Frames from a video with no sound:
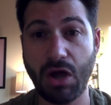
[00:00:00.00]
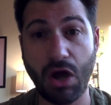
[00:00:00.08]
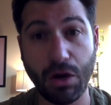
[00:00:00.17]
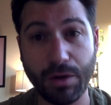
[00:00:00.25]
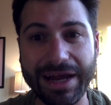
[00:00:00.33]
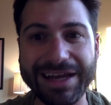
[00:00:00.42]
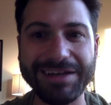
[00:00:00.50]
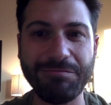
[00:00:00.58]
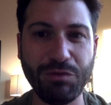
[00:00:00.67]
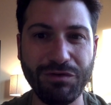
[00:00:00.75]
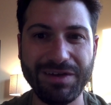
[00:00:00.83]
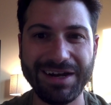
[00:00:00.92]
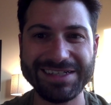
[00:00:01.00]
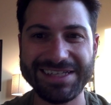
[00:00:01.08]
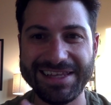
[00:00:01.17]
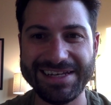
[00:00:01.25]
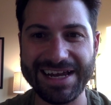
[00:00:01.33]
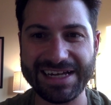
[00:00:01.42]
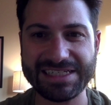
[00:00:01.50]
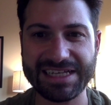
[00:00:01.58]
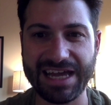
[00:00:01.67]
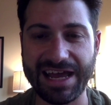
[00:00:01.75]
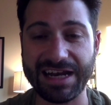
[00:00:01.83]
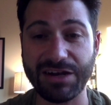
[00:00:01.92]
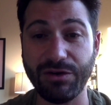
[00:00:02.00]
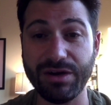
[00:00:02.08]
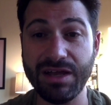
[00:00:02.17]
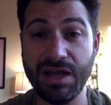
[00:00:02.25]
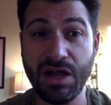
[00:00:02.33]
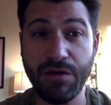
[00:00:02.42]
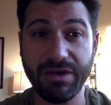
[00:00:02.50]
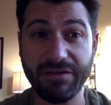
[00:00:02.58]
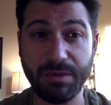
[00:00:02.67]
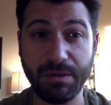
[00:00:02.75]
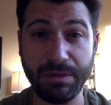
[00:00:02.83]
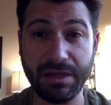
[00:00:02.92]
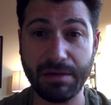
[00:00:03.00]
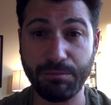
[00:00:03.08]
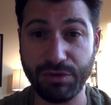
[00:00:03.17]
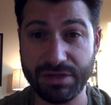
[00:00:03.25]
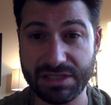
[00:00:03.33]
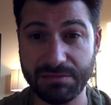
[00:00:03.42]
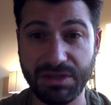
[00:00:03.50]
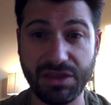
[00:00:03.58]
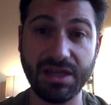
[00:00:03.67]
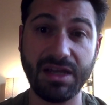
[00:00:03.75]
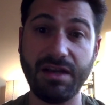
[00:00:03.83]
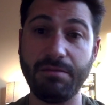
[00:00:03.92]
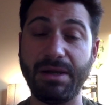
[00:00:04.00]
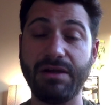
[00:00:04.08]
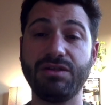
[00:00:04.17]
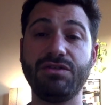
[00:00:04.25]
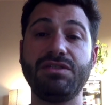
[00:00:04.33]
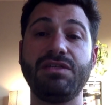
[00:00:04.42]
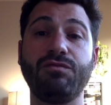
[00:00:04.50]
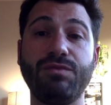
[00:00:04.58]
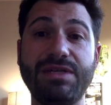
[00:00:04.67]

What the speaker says: All right, moving on to the next category, we have people that are principally thinking about using